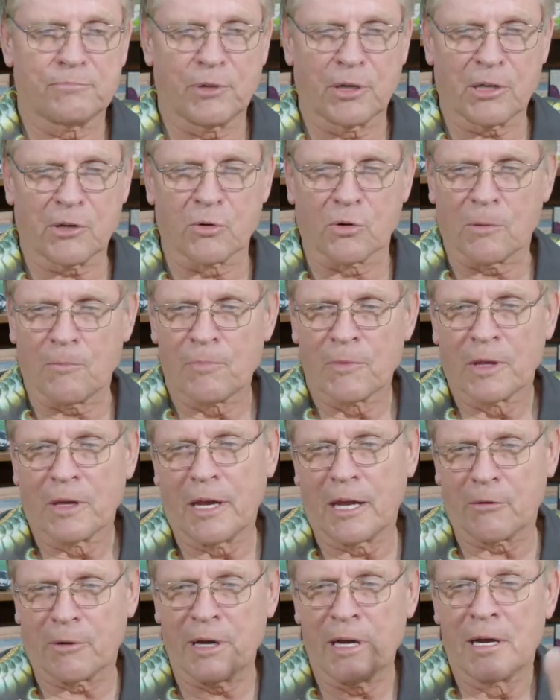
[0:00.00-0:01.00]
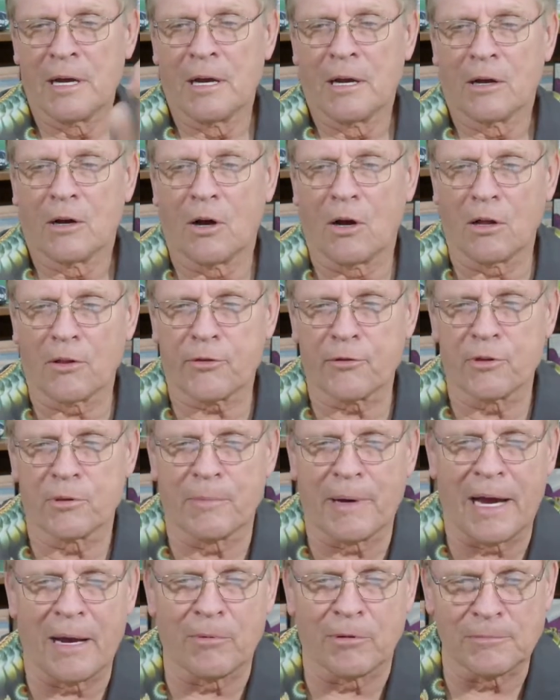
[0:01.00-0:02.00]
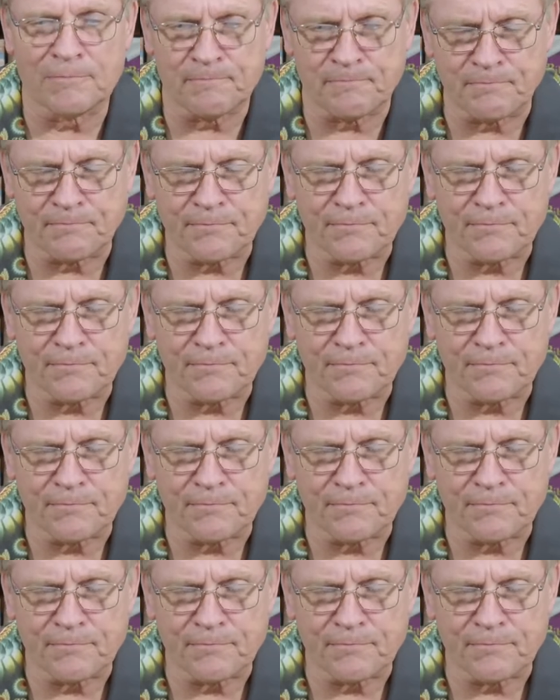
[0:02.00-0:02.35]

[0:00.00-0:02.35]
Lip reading: pretty cool. Anyway, all through the Bible,